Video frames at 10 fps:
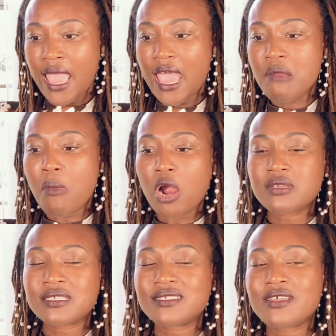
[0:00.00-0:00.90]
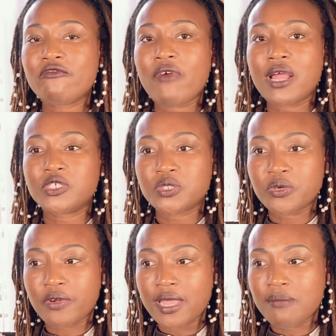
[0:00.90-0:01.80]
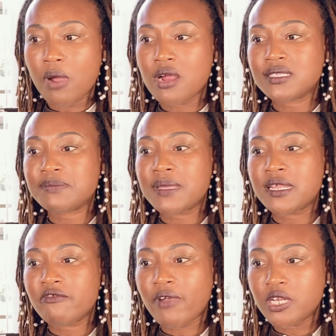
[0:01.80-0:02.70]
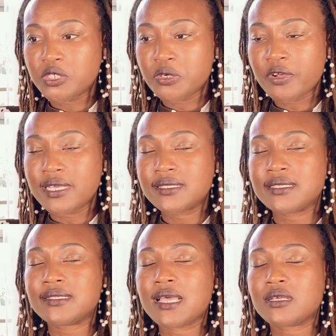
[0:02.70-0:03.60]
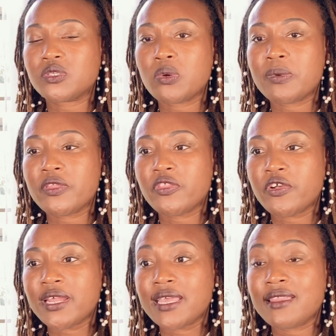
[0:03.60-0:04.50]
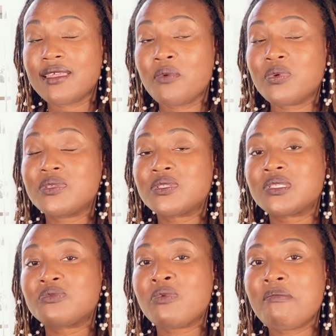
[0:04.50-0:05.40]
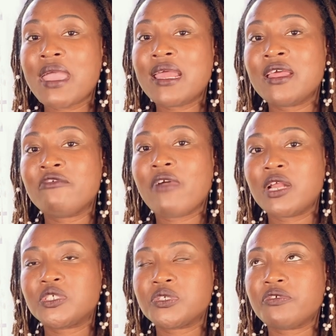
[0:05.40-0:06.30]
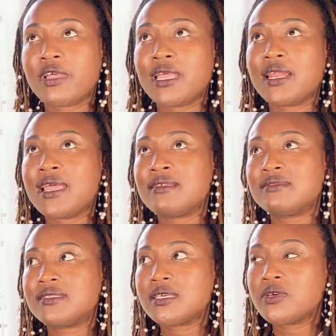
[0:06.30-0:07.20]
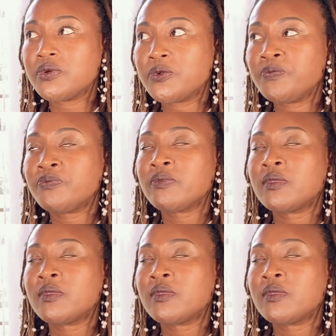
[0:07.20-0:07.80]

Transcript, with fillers: And Mars is in retrograde. Mars has been in retrograde since October 30th and will remain in retrograde until